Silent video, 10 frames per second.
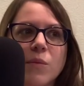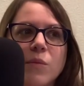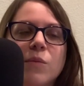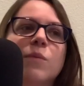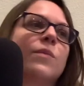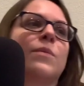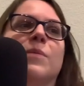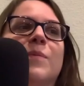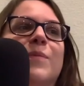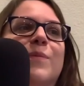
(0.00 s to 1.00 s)

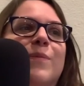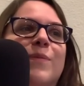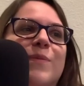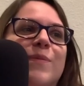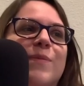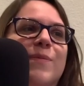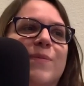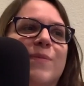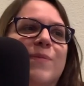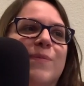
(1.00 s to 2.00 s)

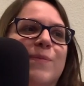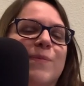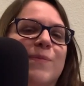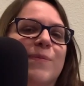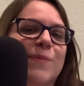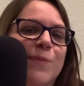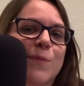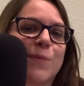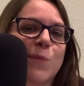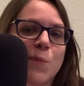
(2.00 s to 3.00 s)

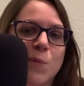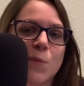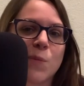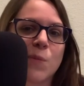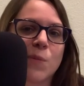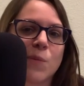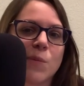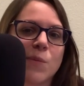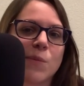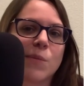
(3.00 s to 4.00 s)

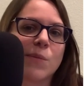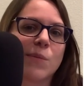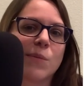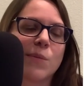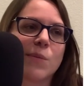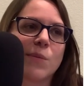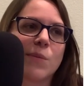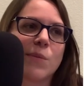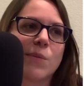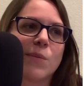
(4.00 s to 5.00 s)

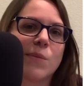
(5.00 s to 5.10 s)
(not speaking)